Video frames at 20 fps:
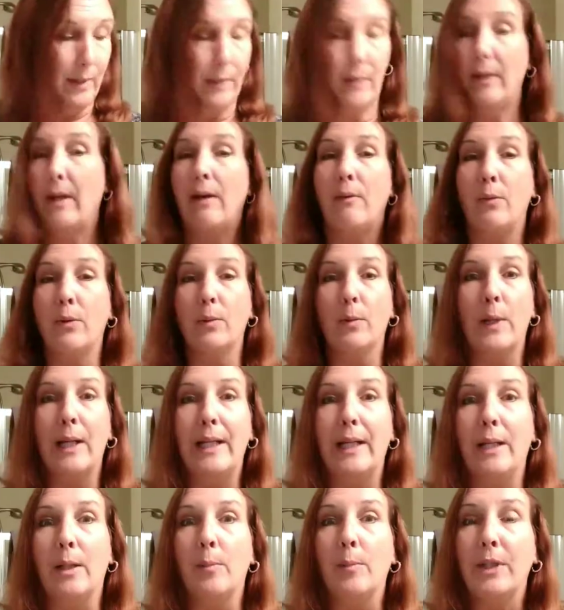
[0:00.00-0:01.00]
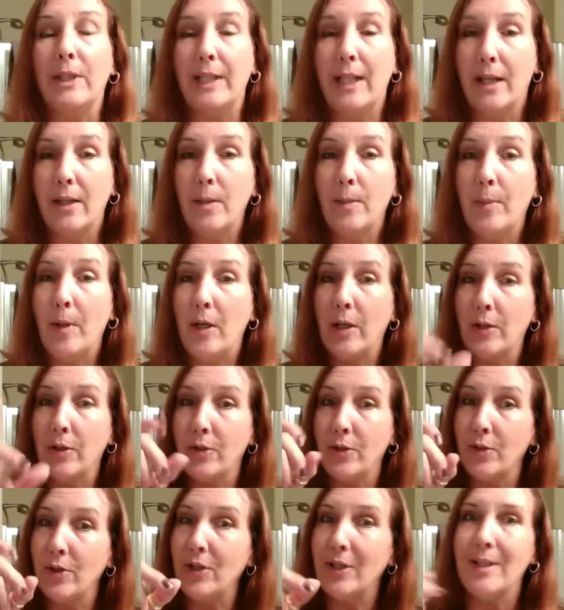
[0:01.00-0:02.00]
don't have one right here, but the other
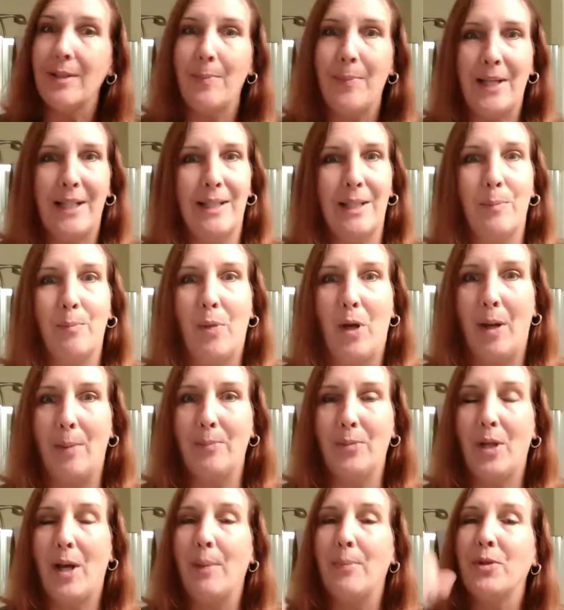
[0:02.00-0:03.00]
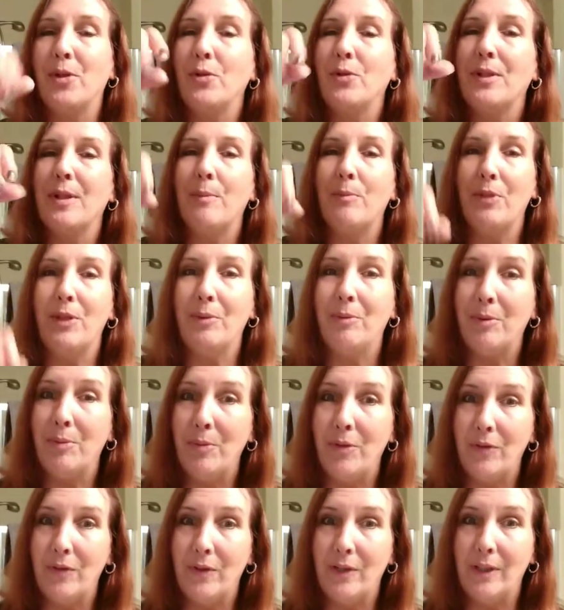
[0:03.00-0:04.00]
bottles are just a basic pop top. So simply
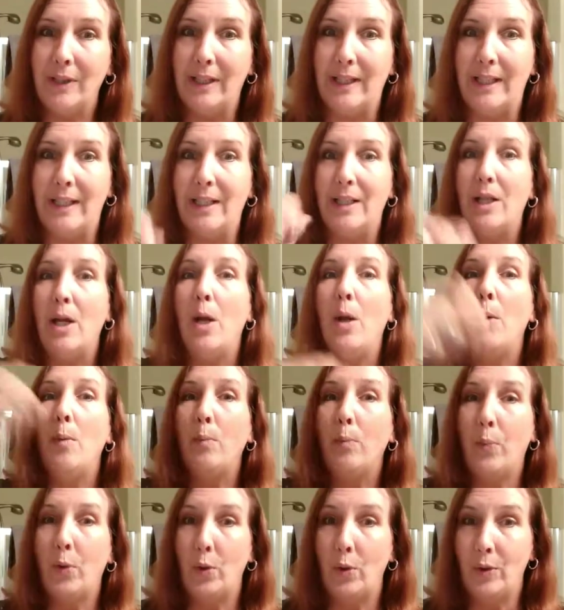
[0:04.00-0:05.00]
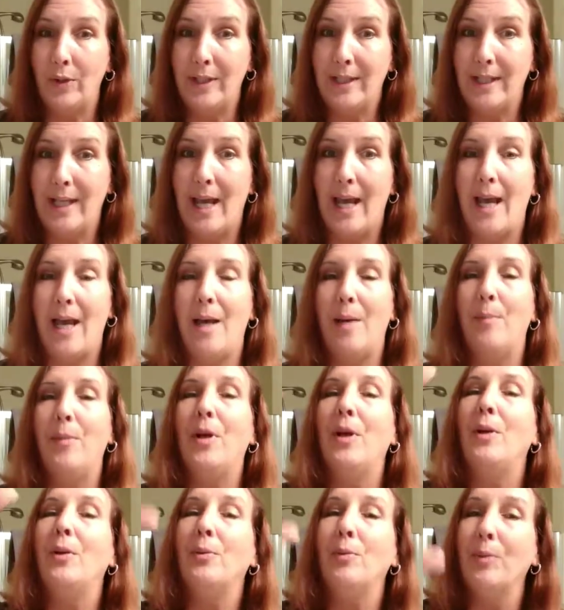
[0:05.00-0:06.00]
remove the lid, pull the tab,
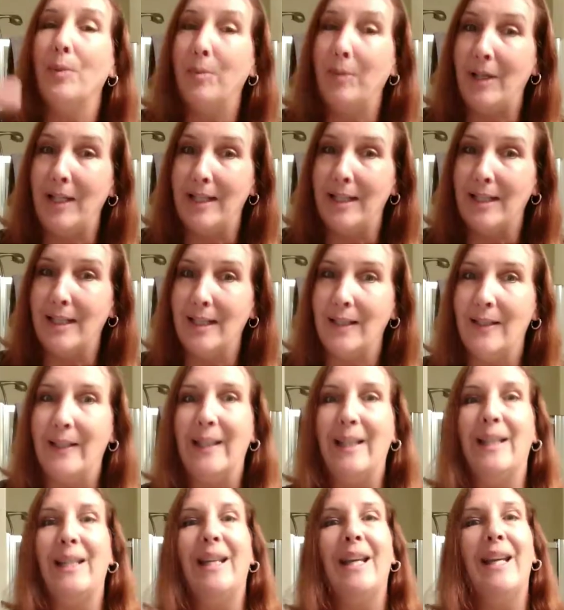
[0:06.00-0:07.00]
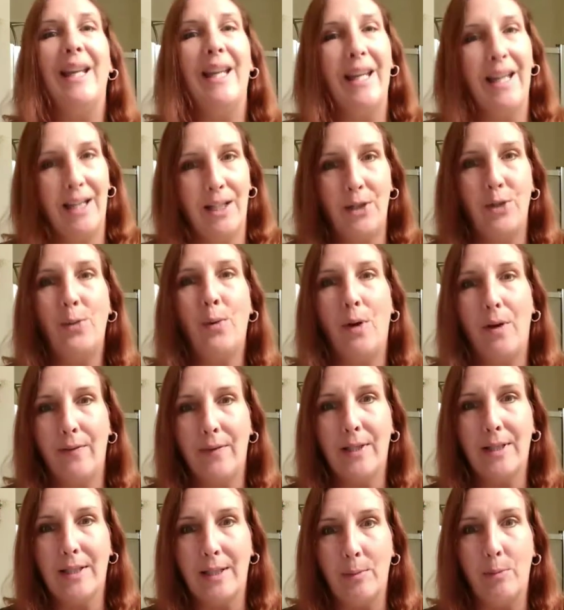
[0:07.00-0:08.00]
replace the lid, and you
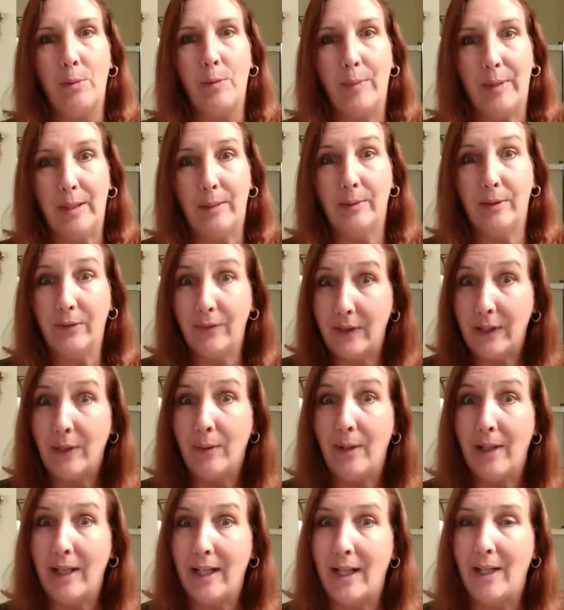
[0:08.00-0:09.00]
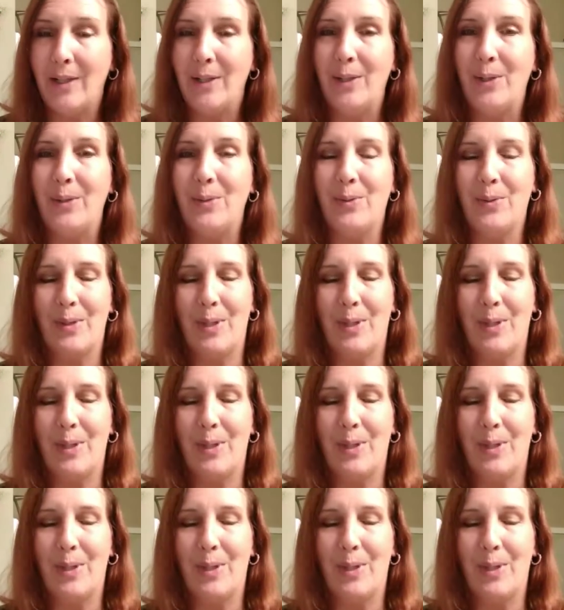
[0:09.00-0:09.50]
obviously will be able to figure out how to use